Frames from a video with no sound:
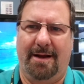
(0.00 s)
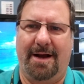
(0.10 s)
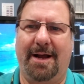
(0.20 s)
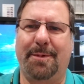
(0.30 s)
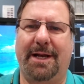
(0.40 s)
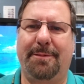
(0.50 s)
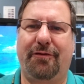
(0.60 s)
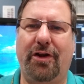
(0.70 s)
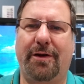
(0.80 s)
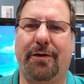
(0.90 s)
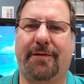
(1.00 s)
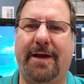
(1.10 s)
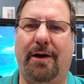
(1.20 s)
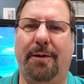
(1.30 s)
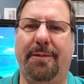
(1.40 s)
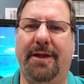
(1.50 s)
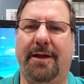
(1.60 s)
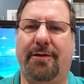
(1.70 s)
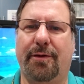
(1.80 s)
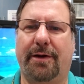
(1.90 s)
Hi, my name is Jay Christkow. I'm the
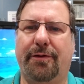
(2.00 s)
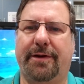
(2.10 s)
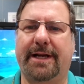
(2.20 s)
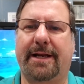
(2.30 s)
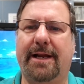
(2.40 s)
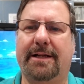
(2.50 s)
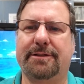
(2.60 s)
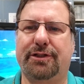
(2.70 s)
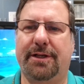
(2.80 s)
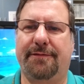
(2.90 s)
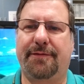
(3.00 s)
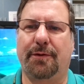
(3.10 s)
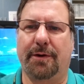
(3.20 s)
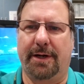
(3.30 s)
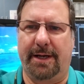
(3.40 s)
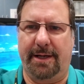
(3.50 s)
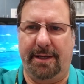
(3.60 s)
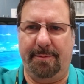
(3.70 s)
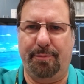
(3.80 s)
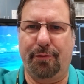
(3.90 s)
Director of Technology for
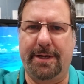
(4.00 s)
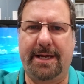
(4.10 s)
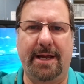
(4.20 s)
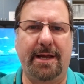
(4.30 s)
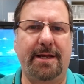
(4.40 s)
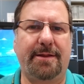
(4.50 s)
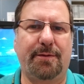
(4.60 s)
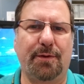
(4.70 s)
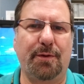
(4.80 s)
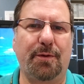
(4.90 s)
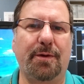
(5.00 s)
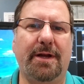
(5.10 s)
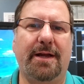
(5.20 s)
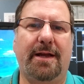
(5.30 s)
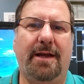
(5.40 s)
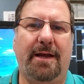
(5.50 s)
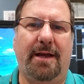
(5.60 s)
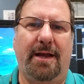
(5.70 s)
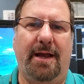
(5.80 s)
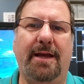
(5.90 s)
a pre-K through
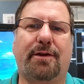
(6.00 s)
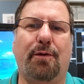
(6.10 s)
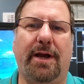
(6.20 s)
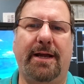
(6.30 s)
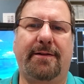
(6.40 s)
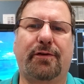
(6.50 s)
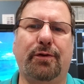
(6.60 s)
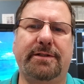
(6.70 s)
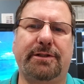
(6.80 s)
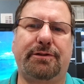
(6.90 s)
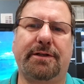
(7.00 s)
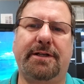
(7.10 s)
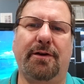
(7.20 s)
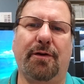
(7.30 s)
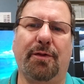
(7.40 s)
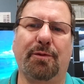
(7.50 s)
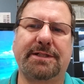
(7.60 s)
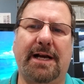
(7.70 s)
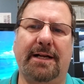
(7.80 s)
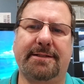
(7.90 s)
8th grade school district in northern
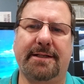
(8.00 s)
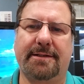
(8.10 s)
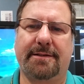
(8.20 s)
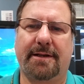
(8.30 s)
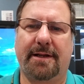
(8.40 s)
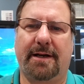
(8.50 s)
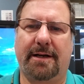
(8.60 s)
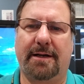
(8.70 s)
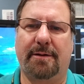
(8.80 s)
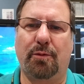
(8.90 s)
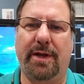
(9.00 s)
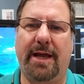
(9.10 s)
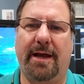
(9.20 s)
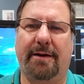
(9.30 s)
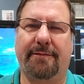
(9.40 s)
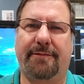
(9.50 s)
Wisconsin. We have